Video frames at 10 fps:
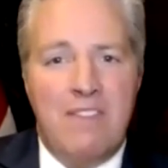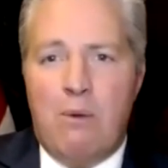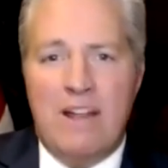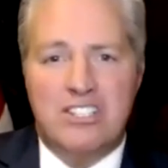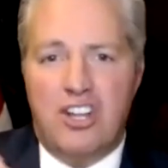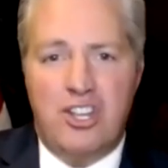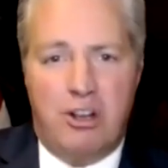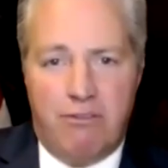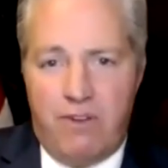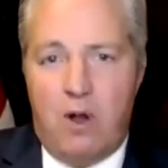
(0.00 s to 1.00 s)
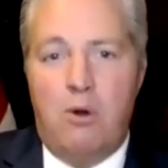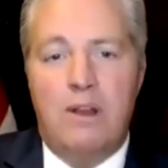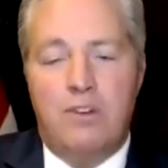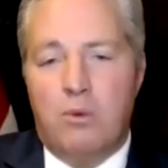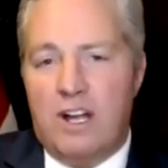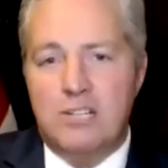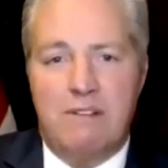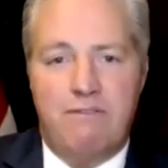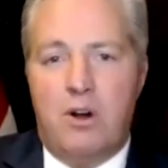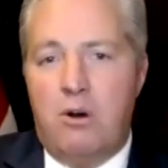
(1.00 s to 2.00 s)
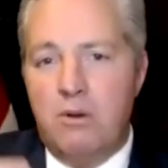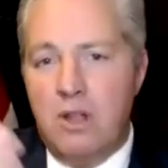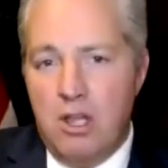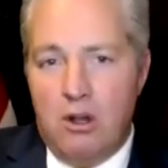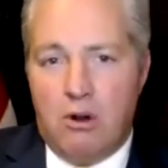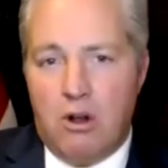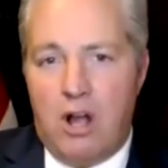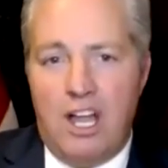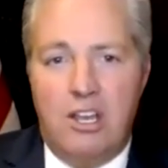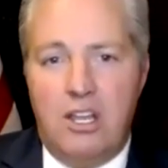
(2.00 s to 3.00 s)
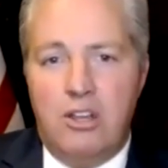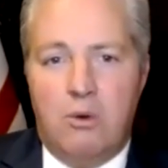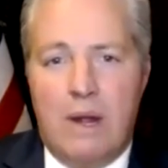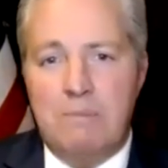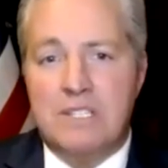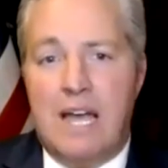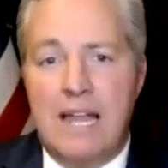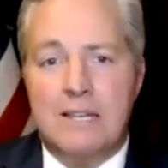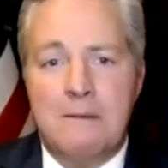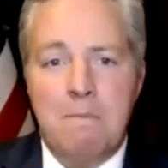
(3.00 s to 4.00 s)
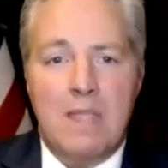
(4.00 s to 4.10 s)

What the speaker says: That way it's on your phone, if you're watching my phone, or on your website.